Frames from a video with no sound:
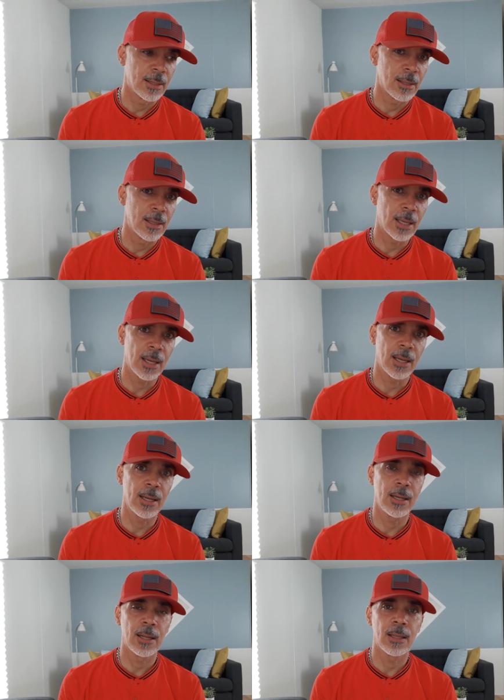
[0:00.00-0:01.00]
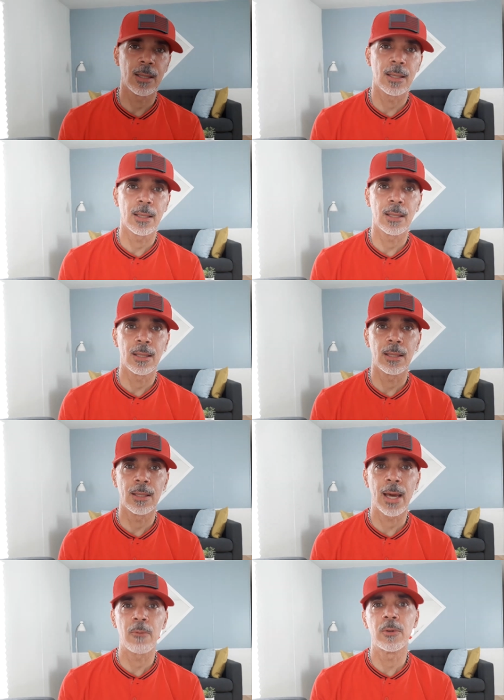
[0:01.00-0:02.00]
then
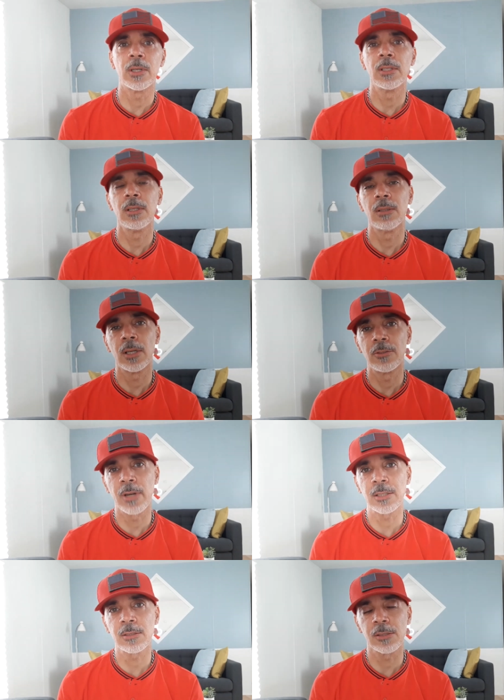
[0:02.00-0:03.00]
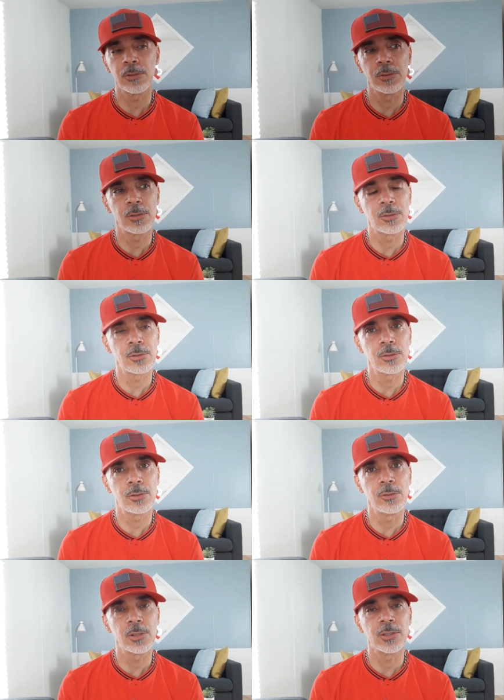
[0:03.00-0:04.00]
that would address those
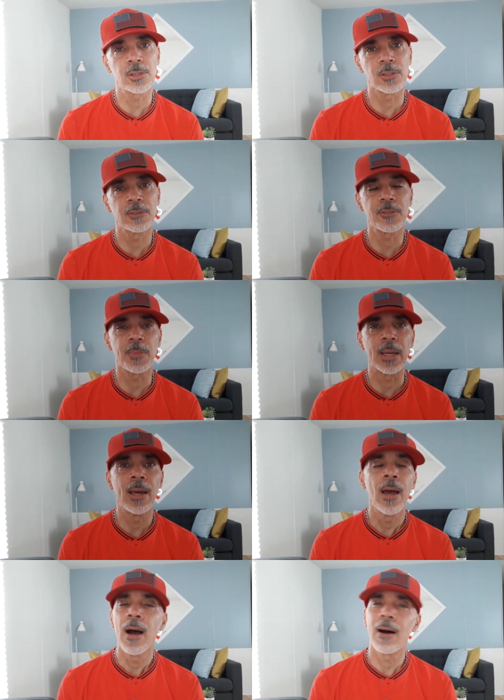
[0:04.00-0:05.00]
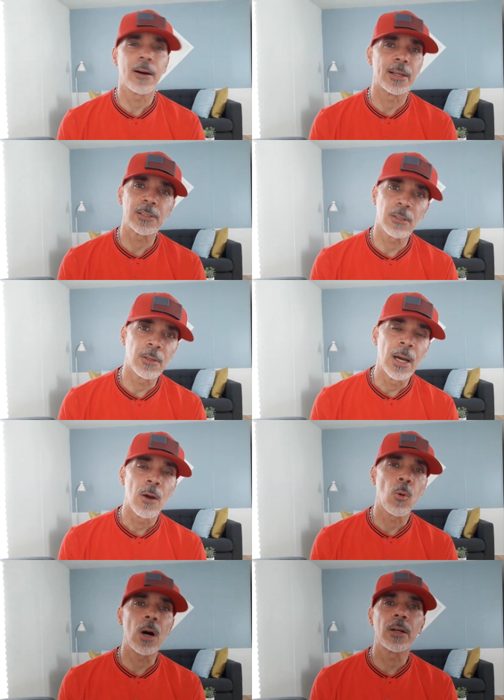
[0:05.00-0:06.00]
two concerns for me. All right, so
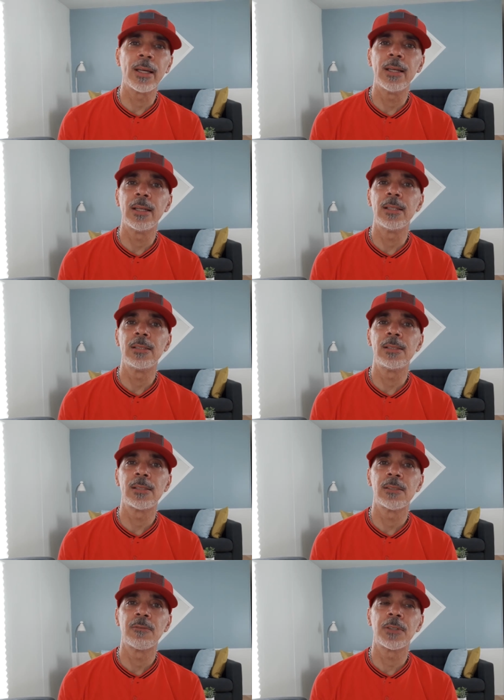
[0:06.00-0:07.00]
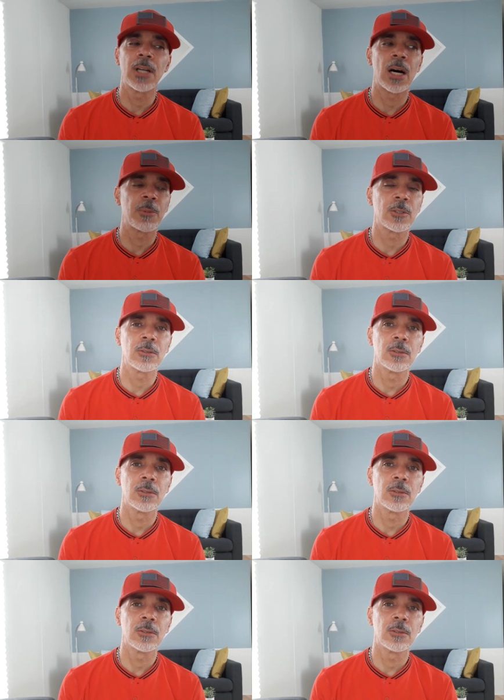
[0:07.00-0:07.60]
quality is phenomenal.